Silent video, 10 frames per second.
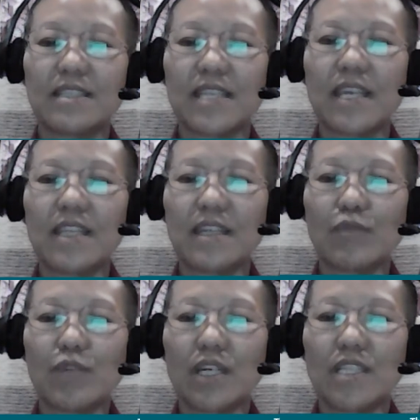day that
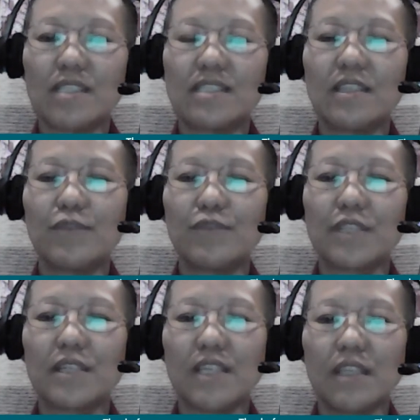we are
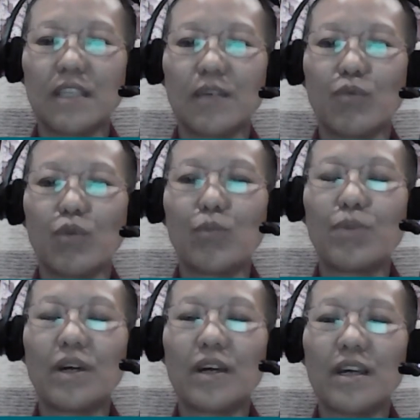conceived in their womb.
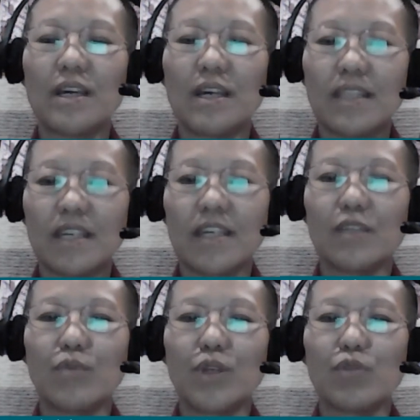They are
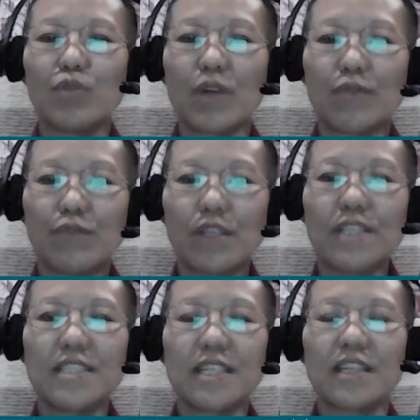the one who have
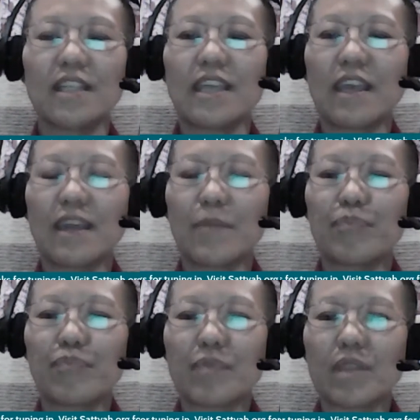really taken care.
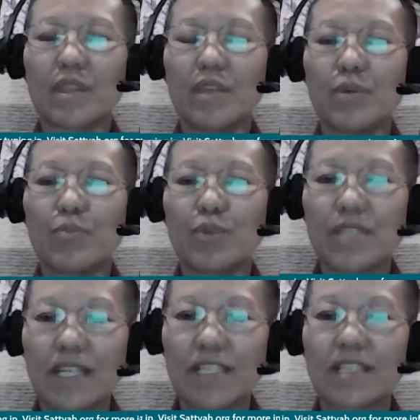They
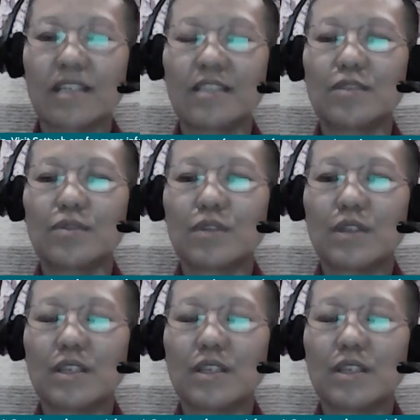protected us